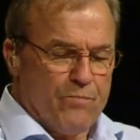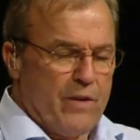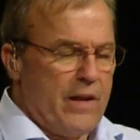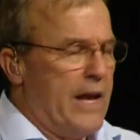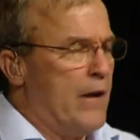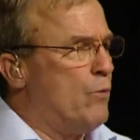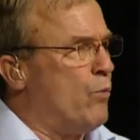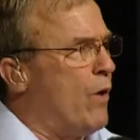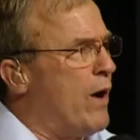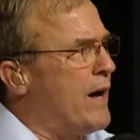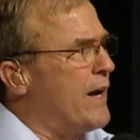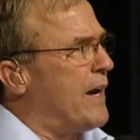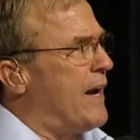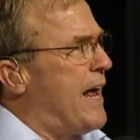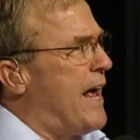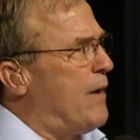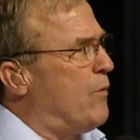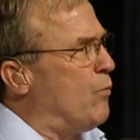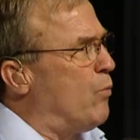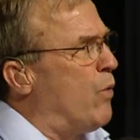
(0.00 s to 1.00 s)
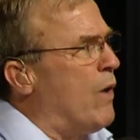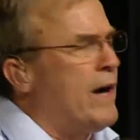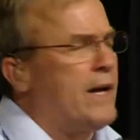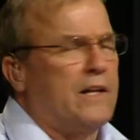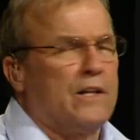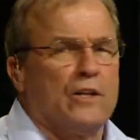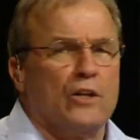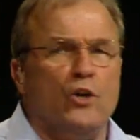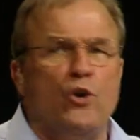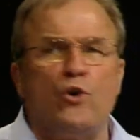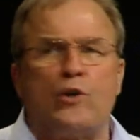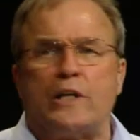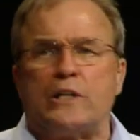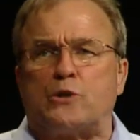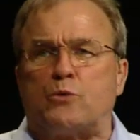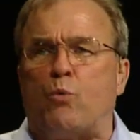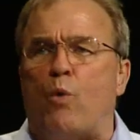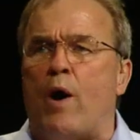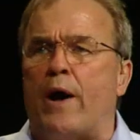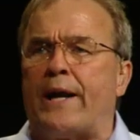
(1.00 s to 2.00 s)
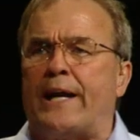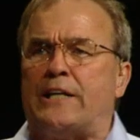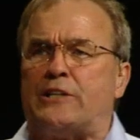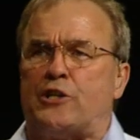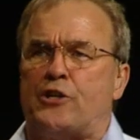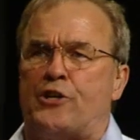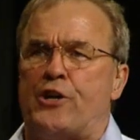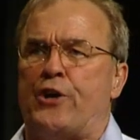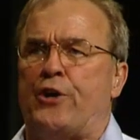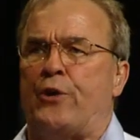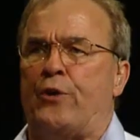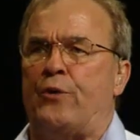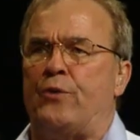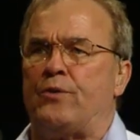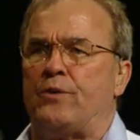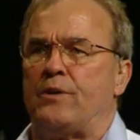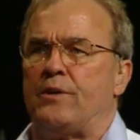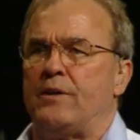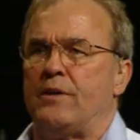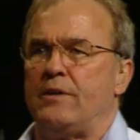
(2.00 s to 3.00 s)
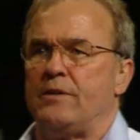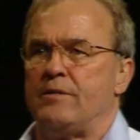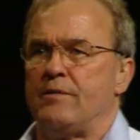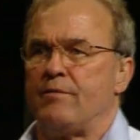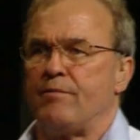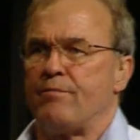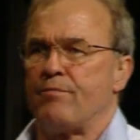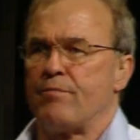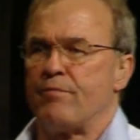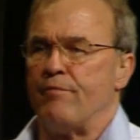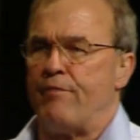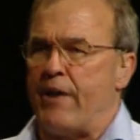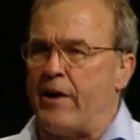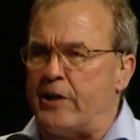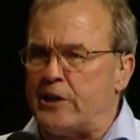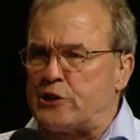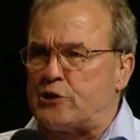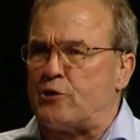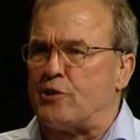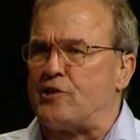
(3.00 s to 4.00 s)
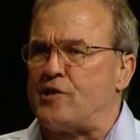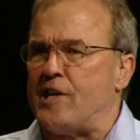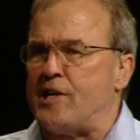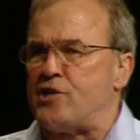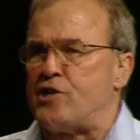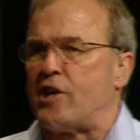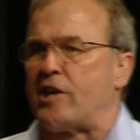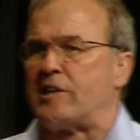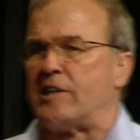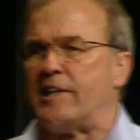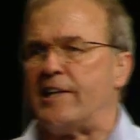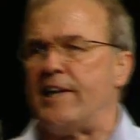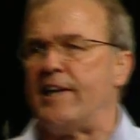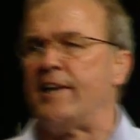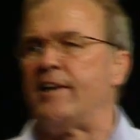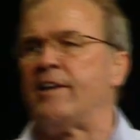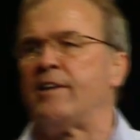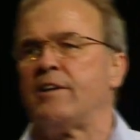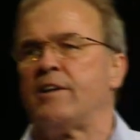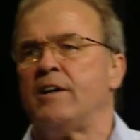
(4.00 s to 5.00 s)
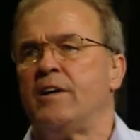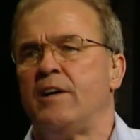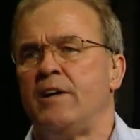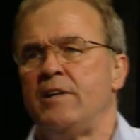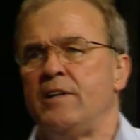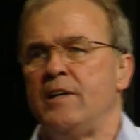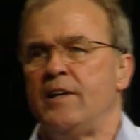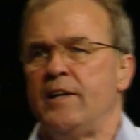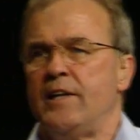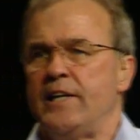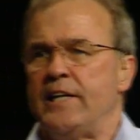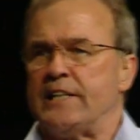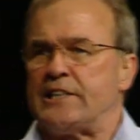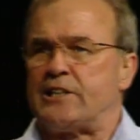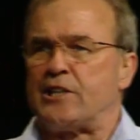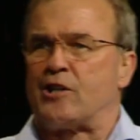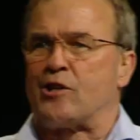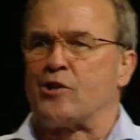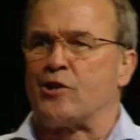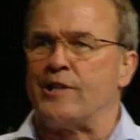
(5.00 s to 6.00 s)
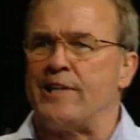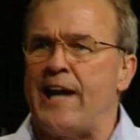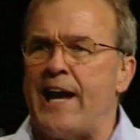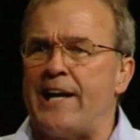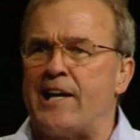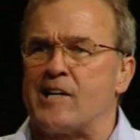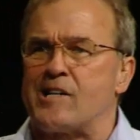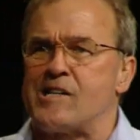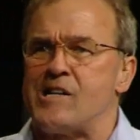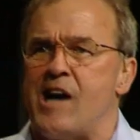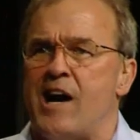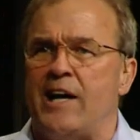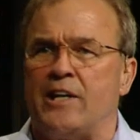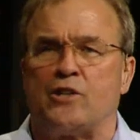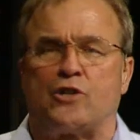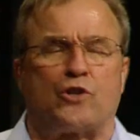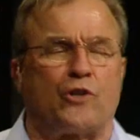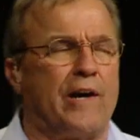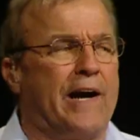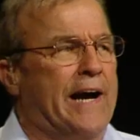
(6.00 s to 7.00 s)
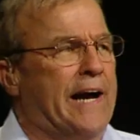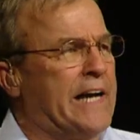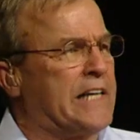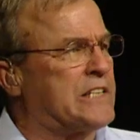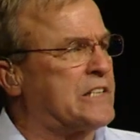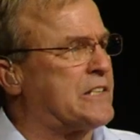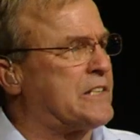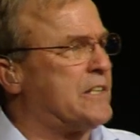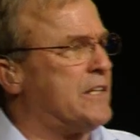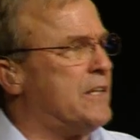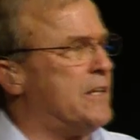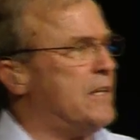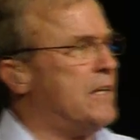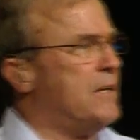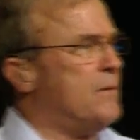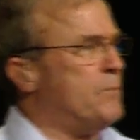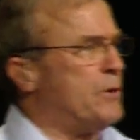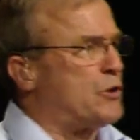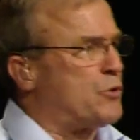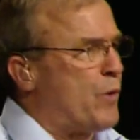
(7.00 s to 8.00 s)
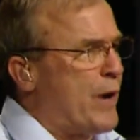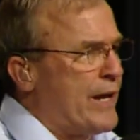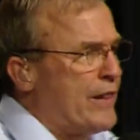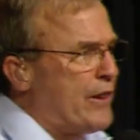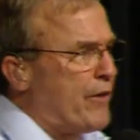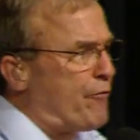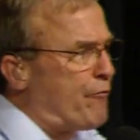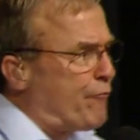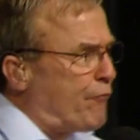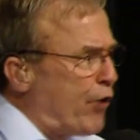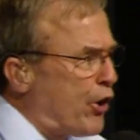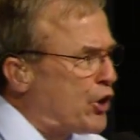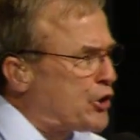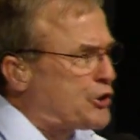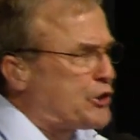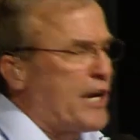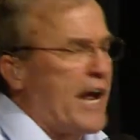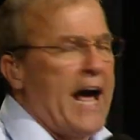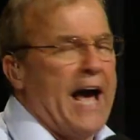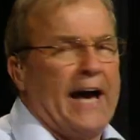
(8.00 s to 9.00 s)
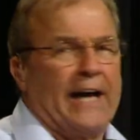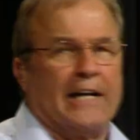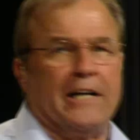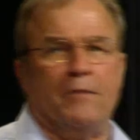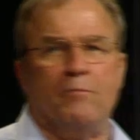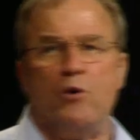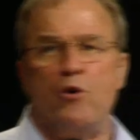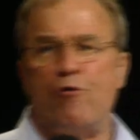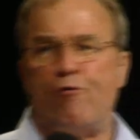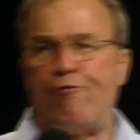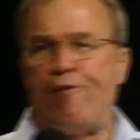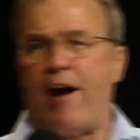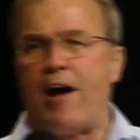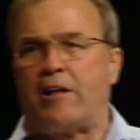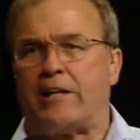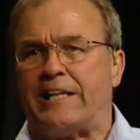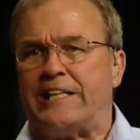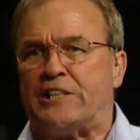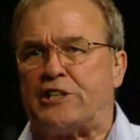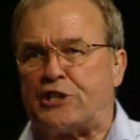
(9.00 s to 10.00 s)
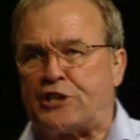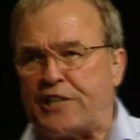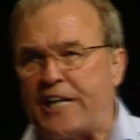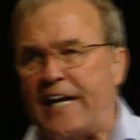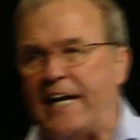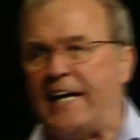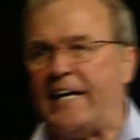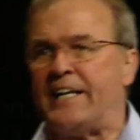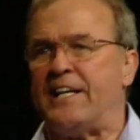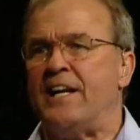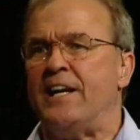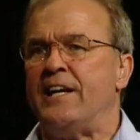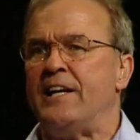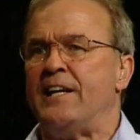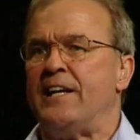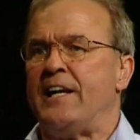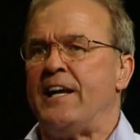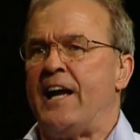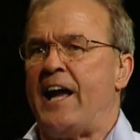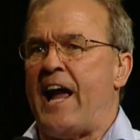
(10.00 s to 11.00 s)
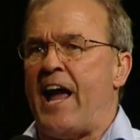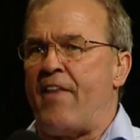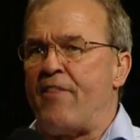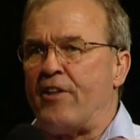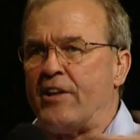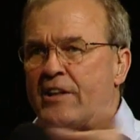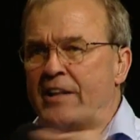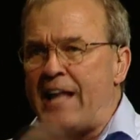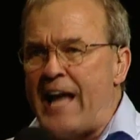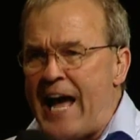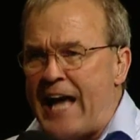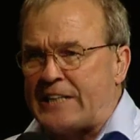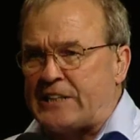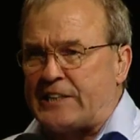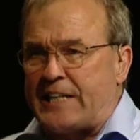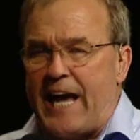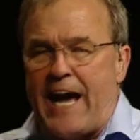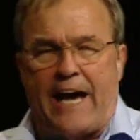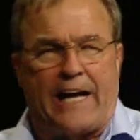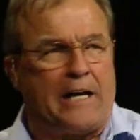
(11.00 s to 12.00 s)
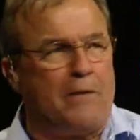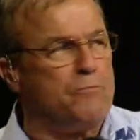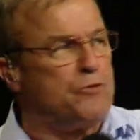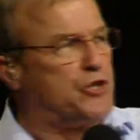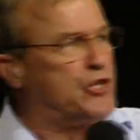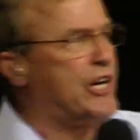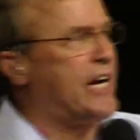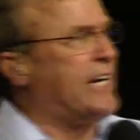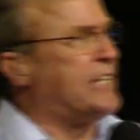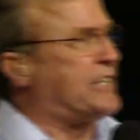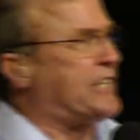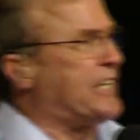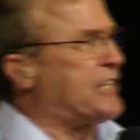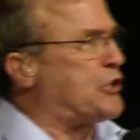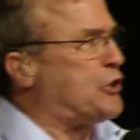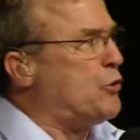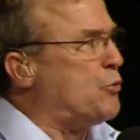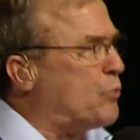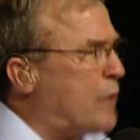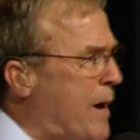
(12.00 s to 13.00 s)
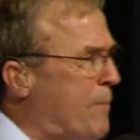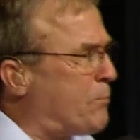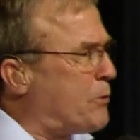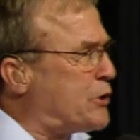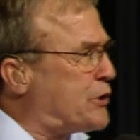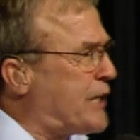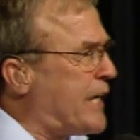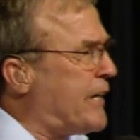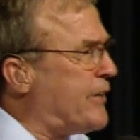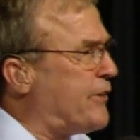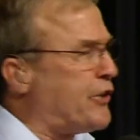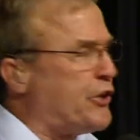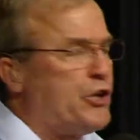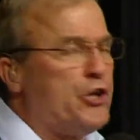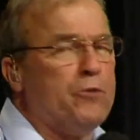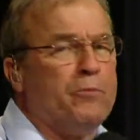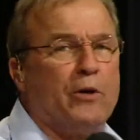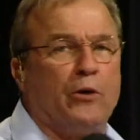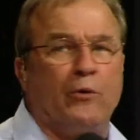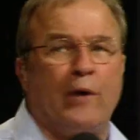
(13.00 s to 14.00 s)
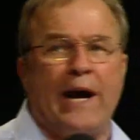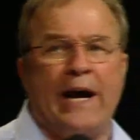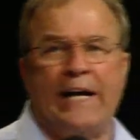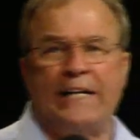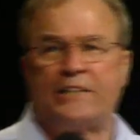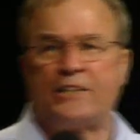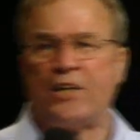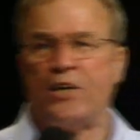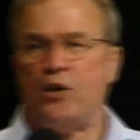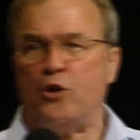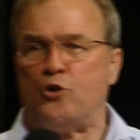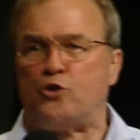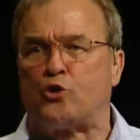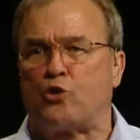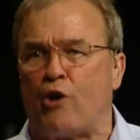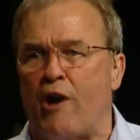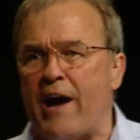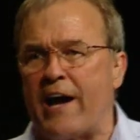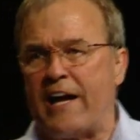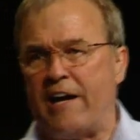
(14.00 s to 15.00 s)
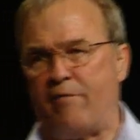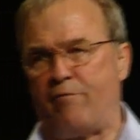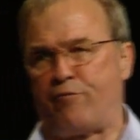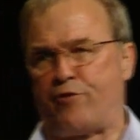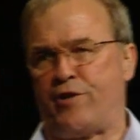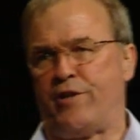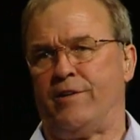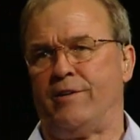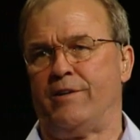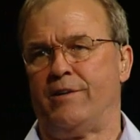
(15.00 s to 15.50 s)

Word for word: And what, what Luke is wanting to do, very strategically here, is to create a contrast between the first Adam who fell in sin and the last Adam, Jesus, who represented the human race, who triumphed.